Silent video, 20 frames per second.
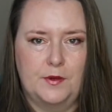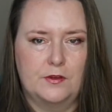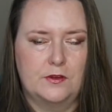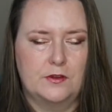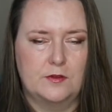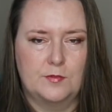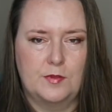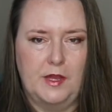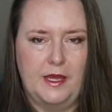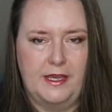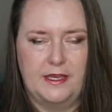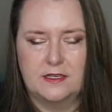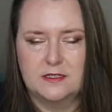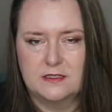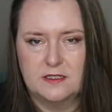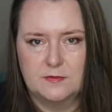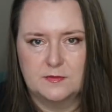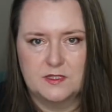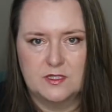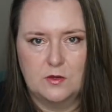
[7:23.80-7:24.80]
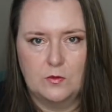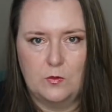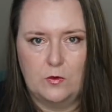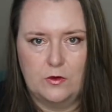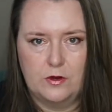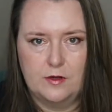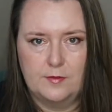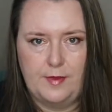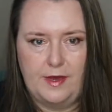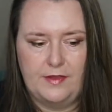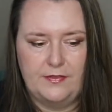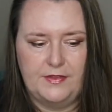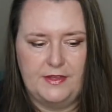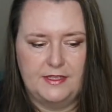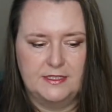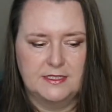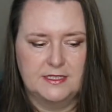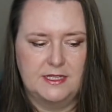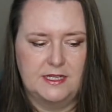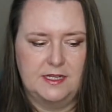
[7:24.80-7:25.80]
under the plane because I'm so worried about
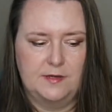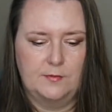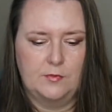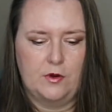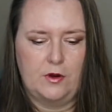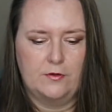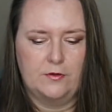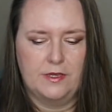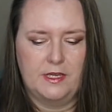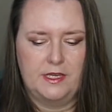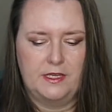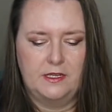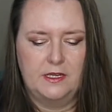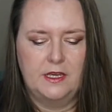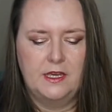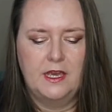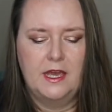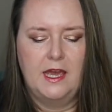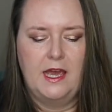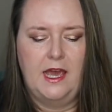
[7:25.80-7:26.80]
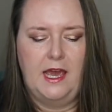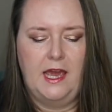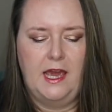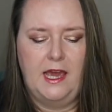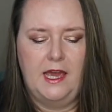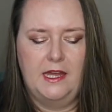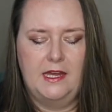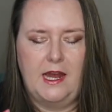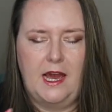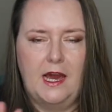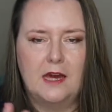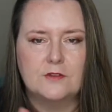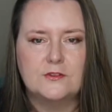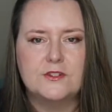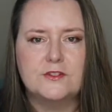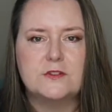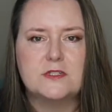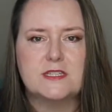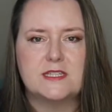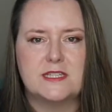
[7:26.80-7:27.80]
things getting broken. And I'll
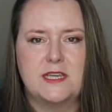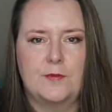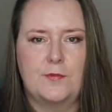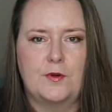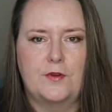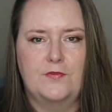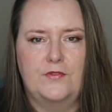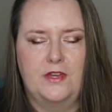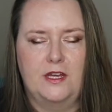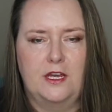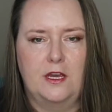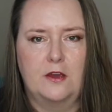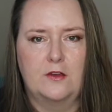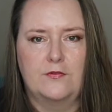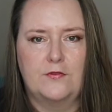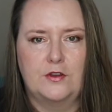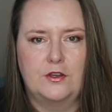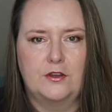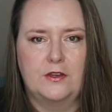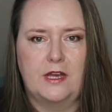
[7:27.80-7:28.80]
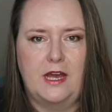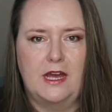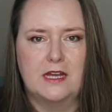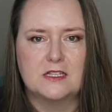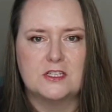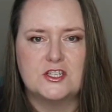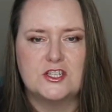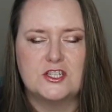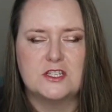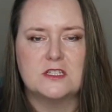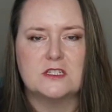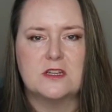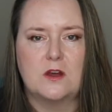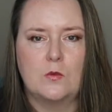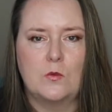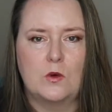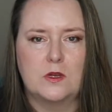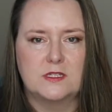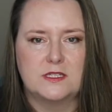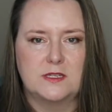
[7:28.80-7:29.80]
do a separate video for you guys just
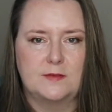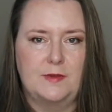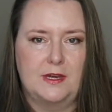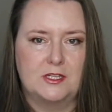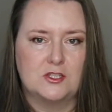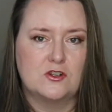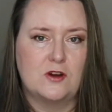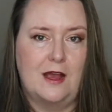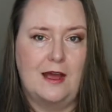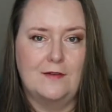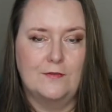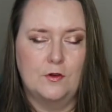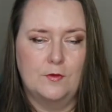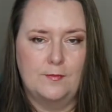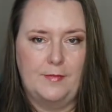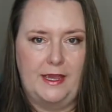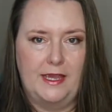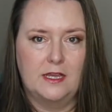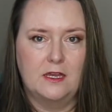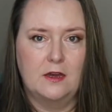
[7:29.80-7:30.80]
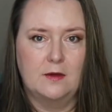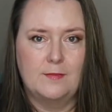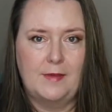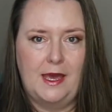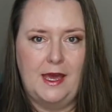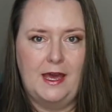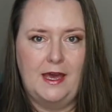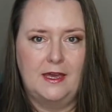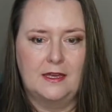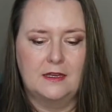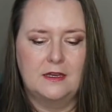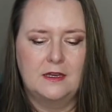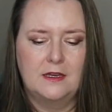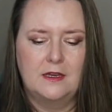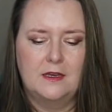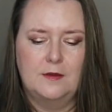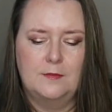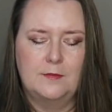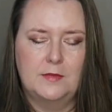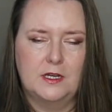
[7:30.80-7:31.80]
on what's in my travel makeup bag
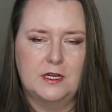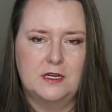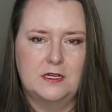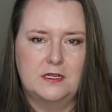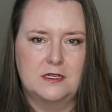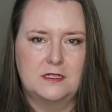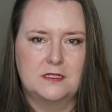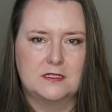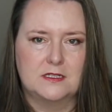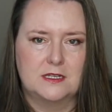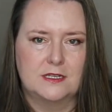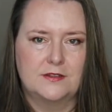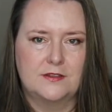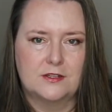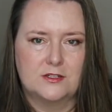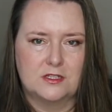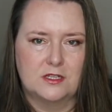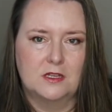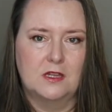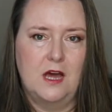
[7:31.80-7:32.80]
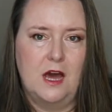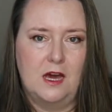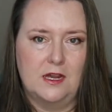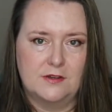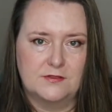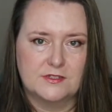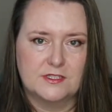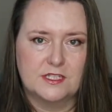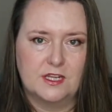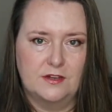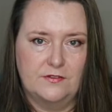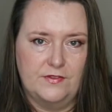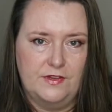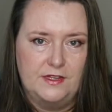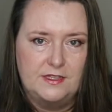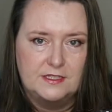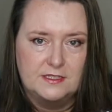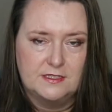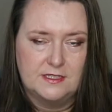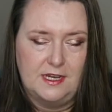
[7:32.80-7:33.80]
because there's a lot of stuff
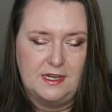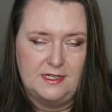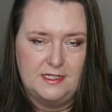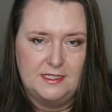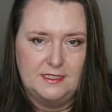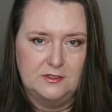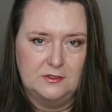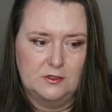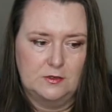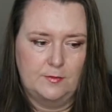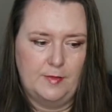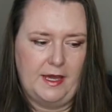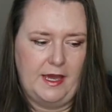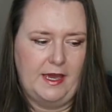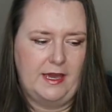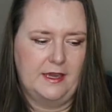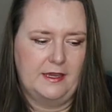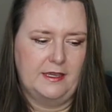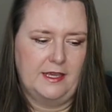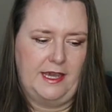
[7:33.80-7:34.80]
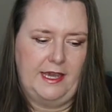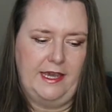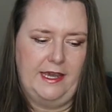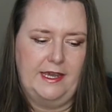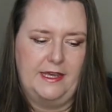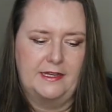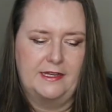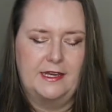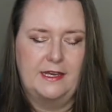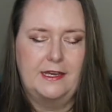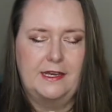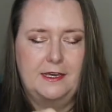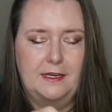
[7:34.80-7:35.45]
in this tiny little bag. And